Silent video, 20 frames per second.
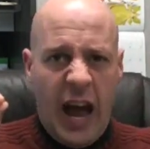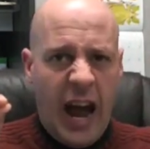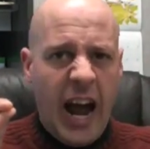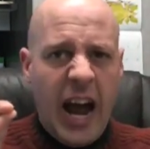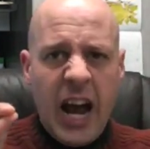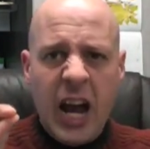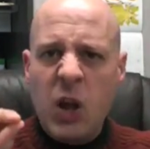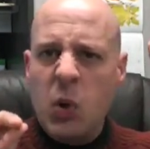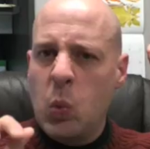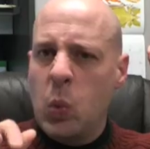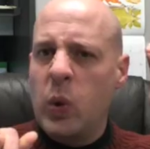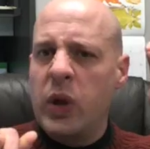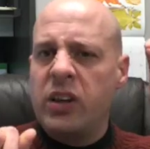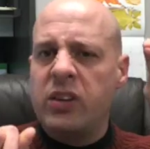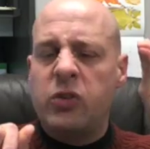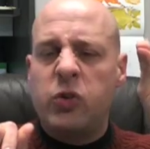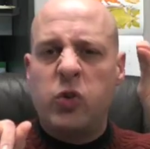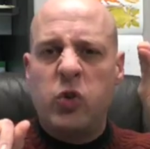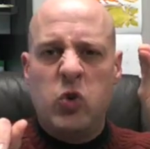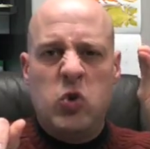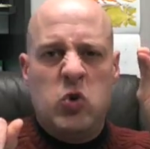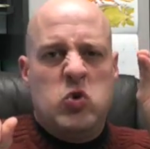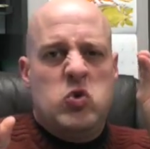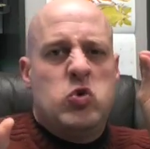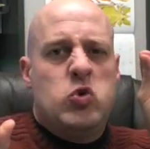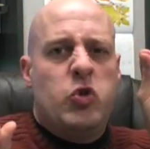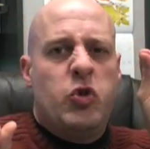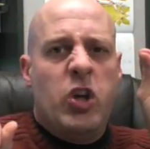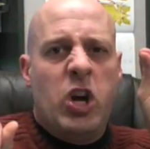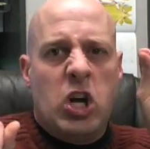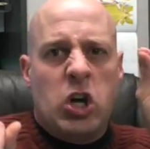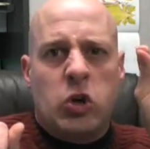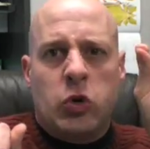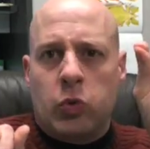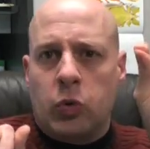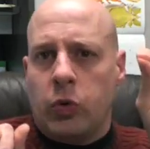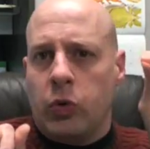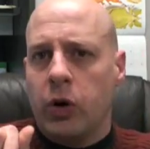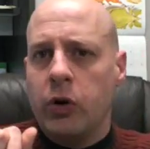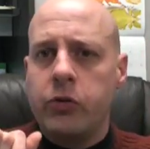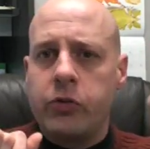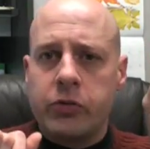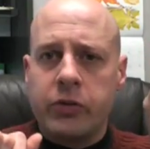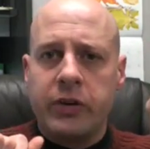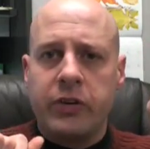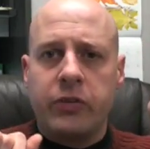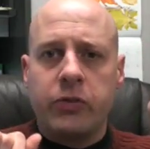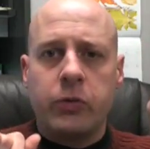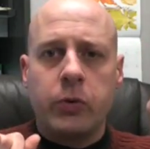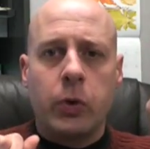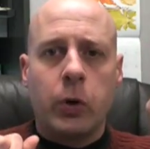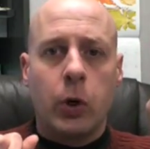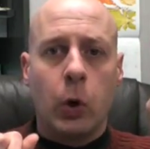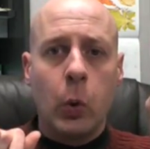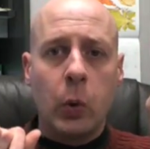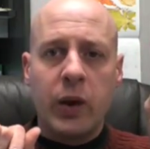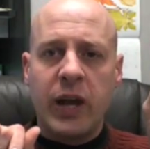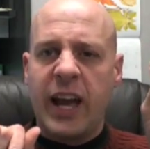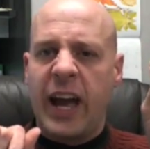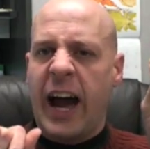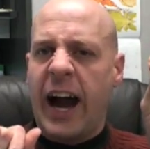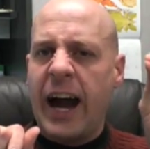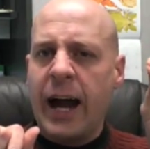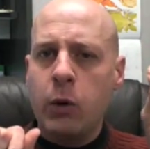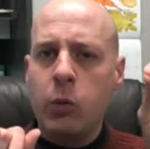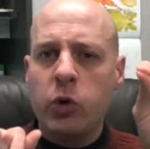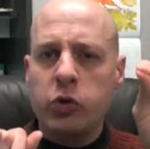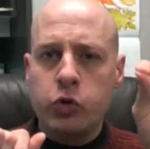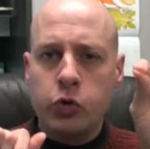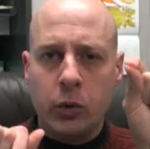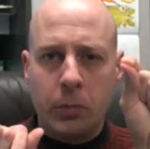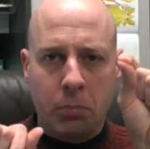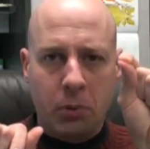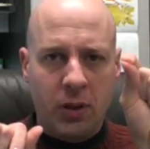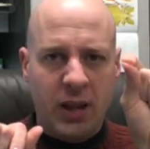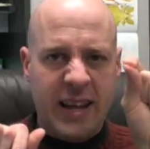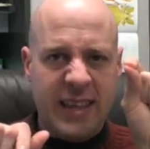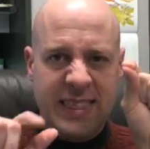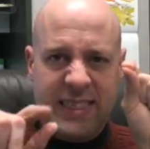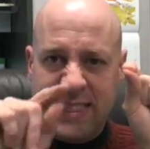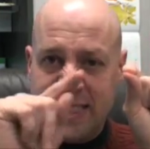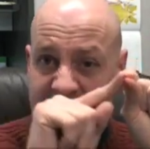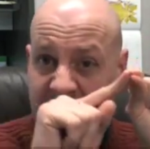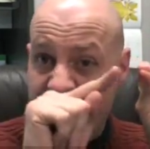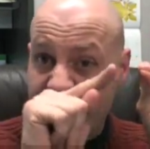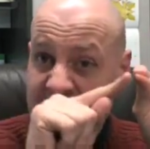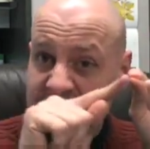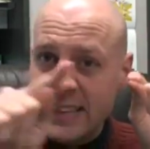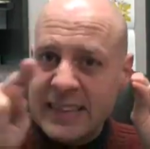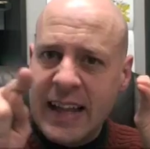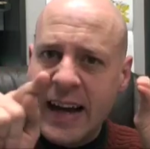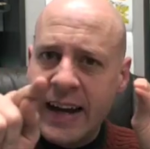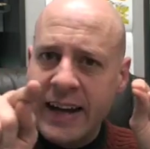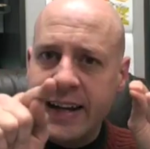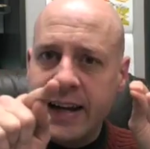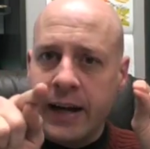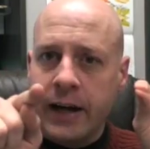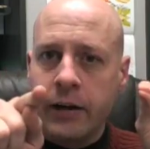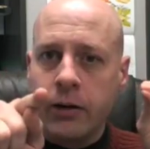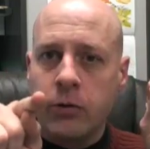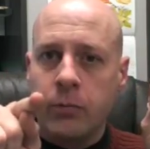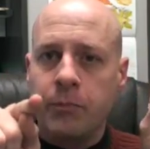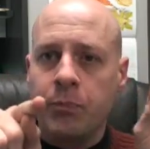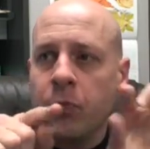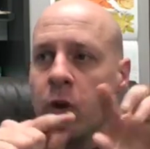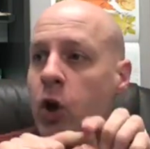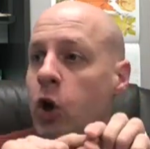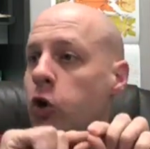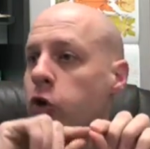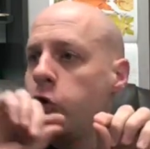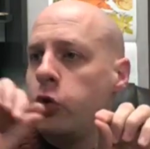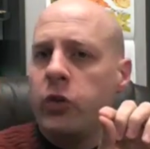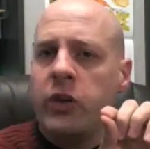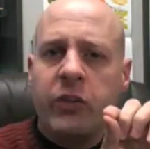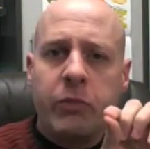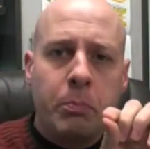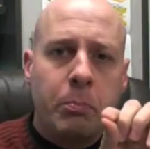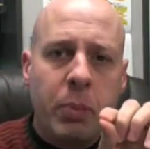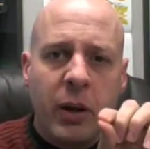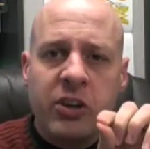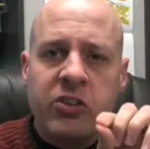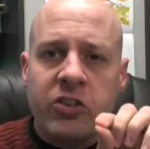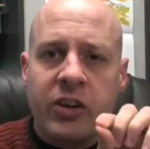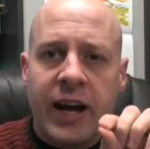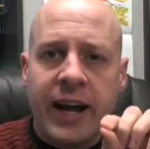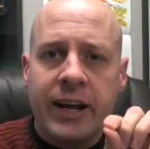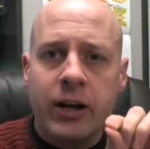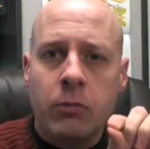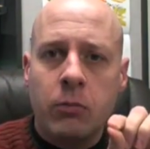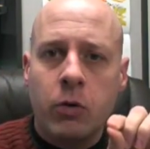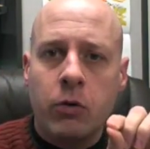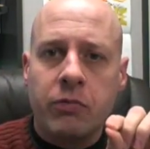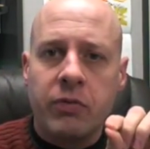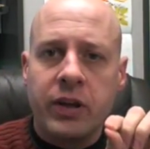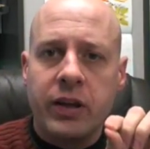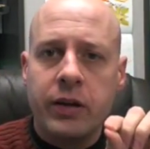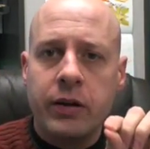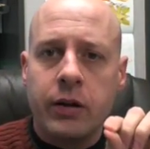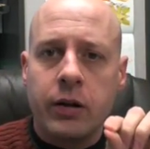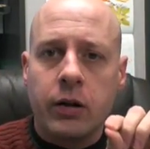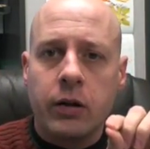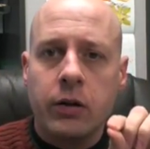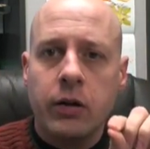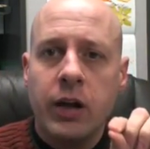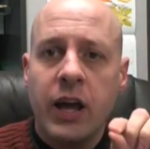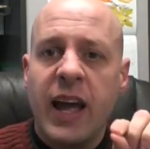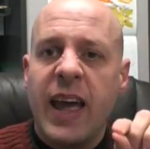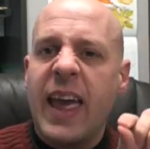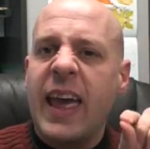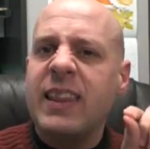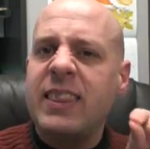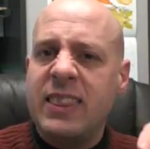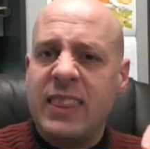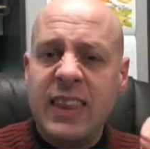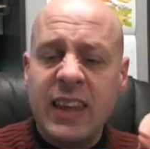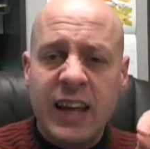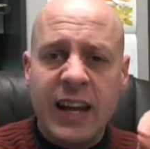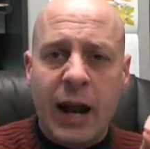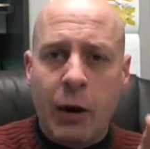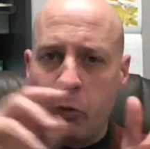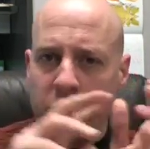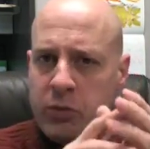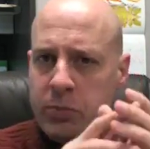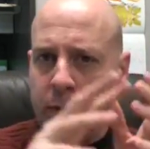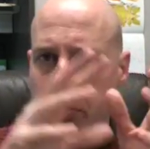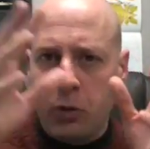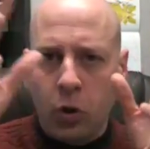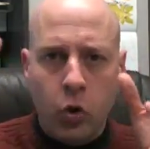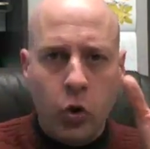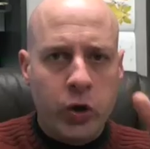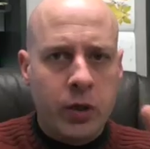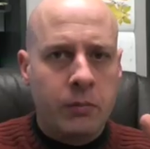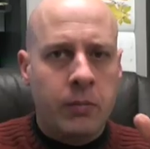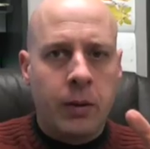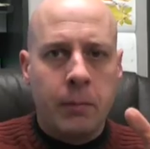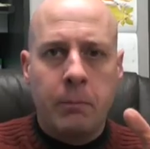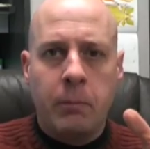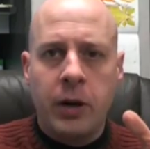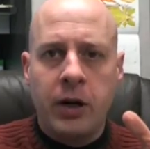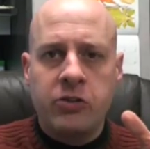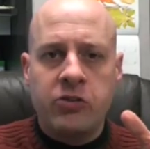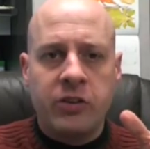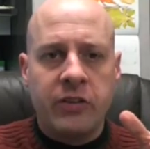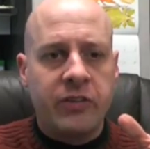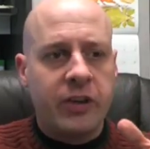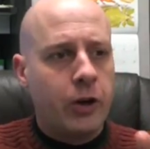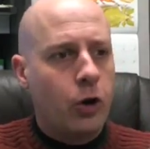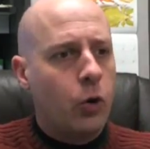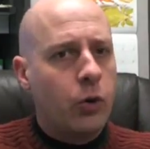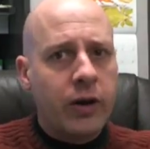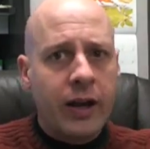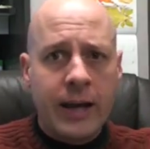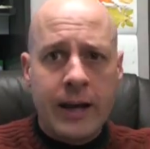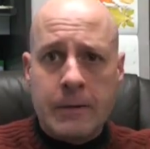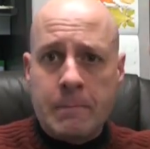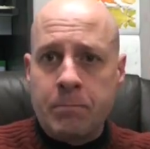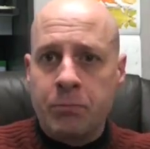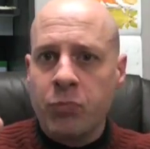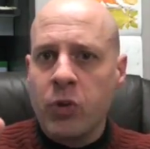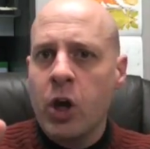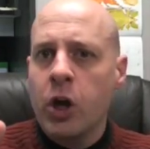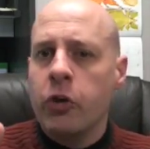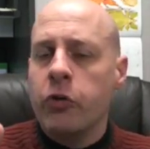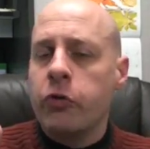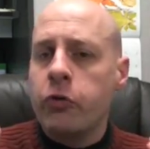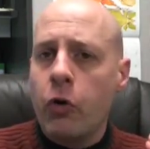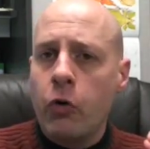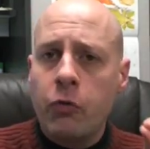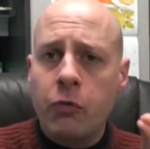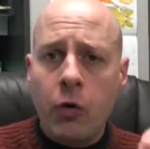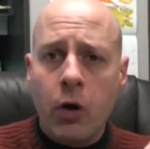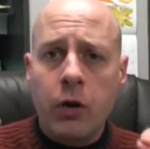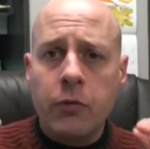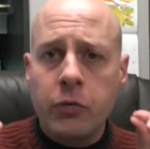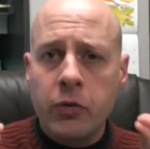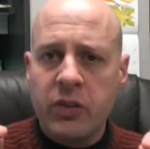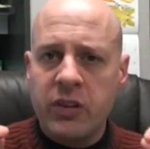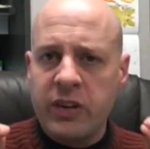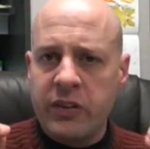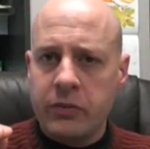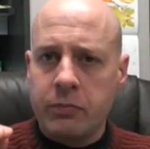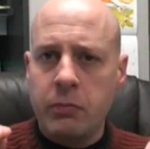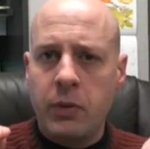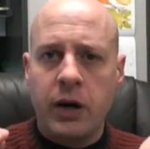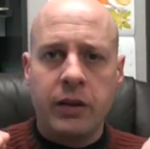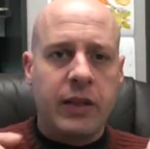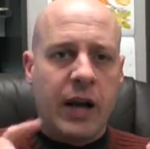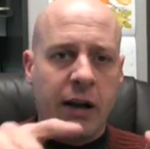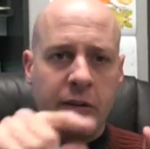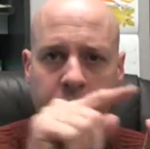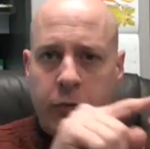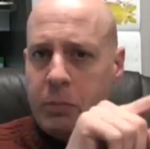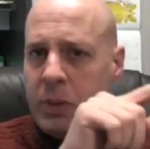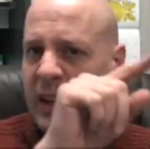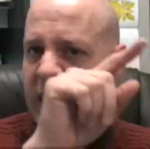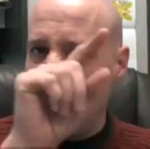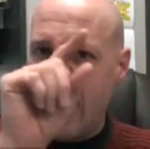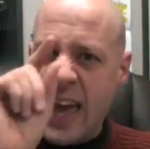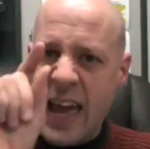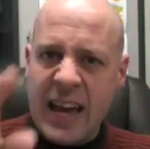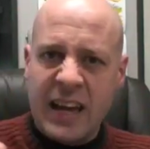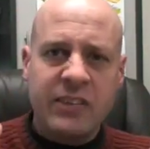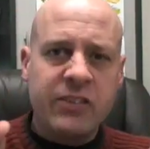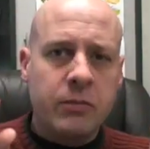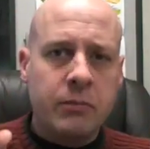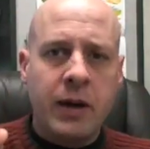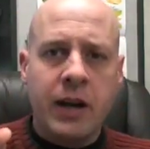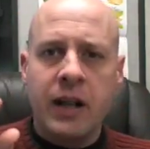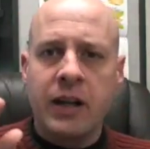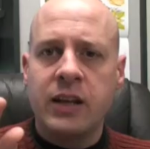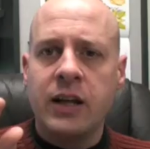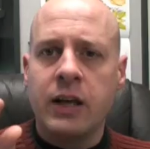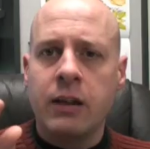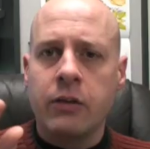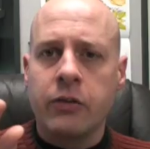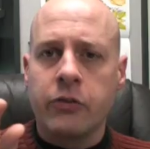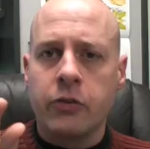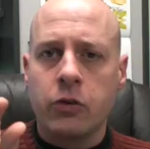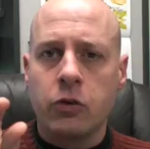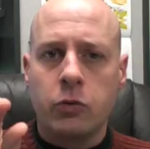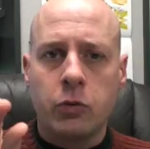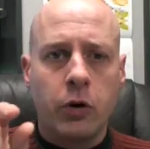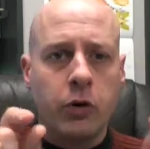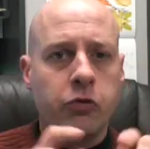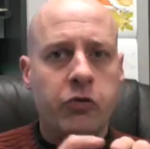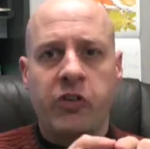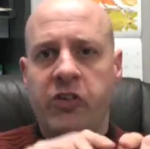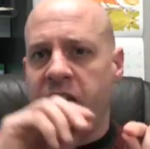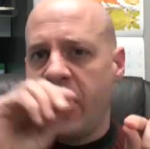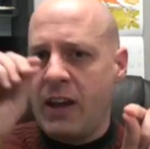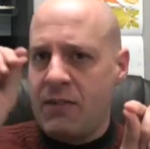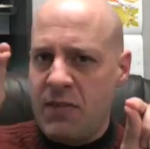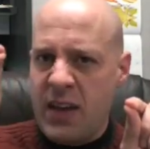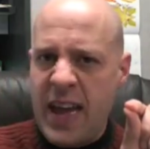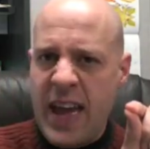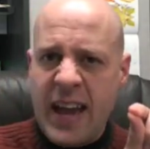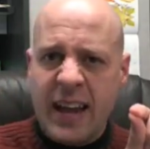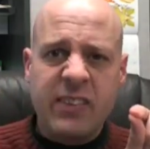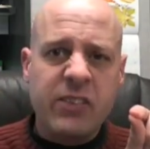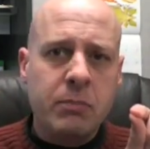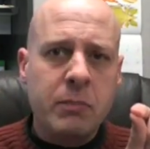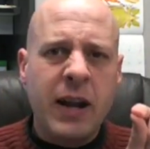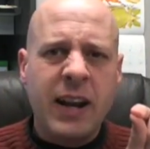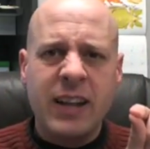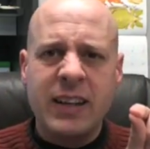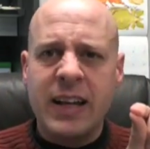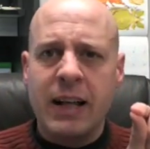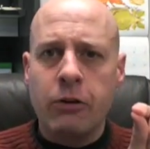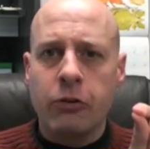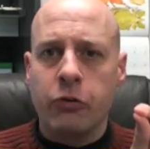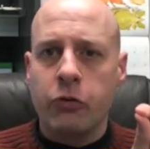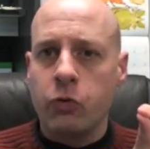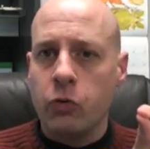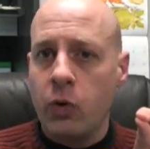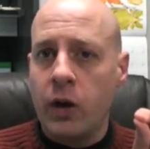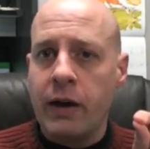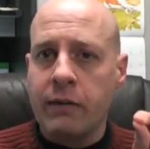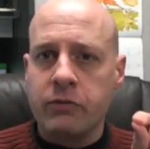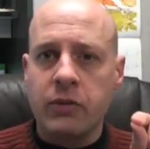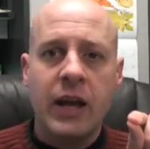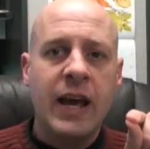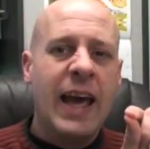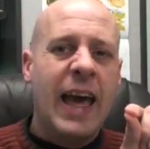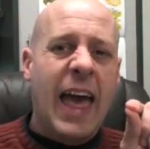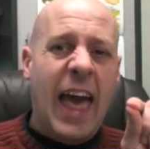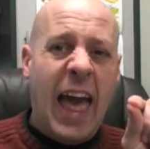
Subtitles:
I went to the grocery store. Okay, I want to apply that line item to this budget item over here. And then I want to be able to look at my budget and say, okay, so far for this month, I've spent X amount of dollars on groceries. I have X amount of dollars left